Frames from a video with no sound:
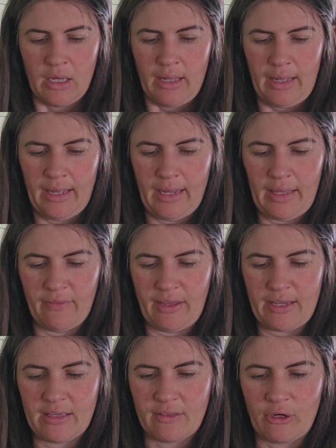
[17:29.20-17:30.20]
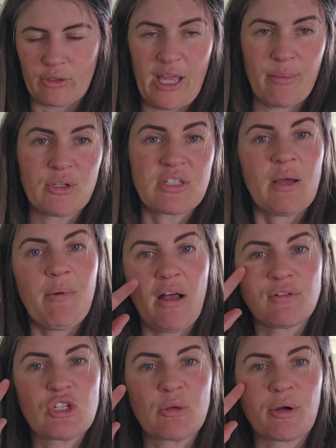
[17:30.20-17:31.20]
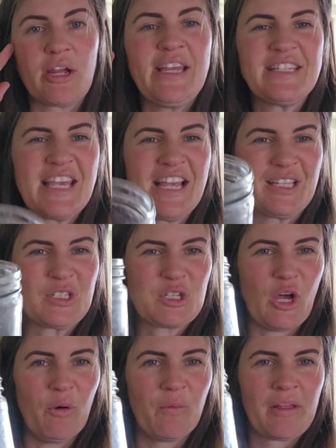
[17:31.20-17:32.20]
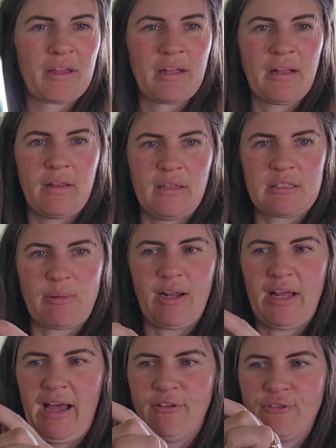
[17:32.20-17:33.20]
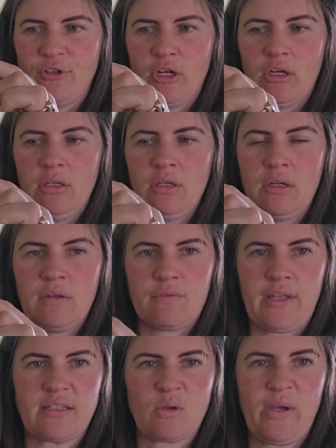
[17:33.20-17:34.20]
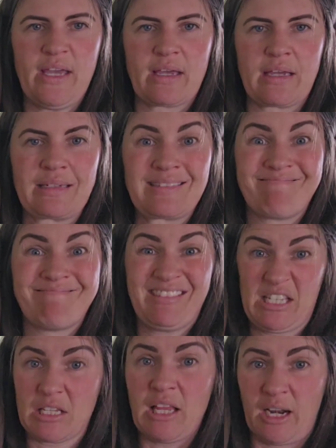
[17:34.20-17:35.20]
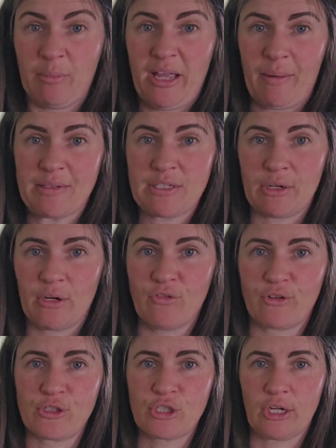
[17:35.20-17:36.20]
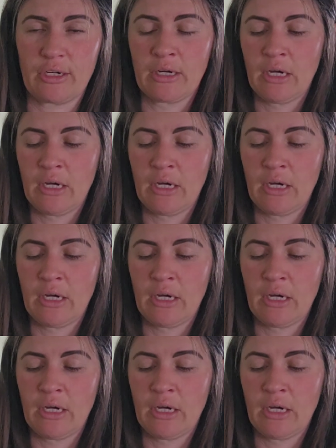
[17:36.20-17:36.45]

And their labels come off super easy. So, it's about half full. That's a week. It's a lot of plant material for sure.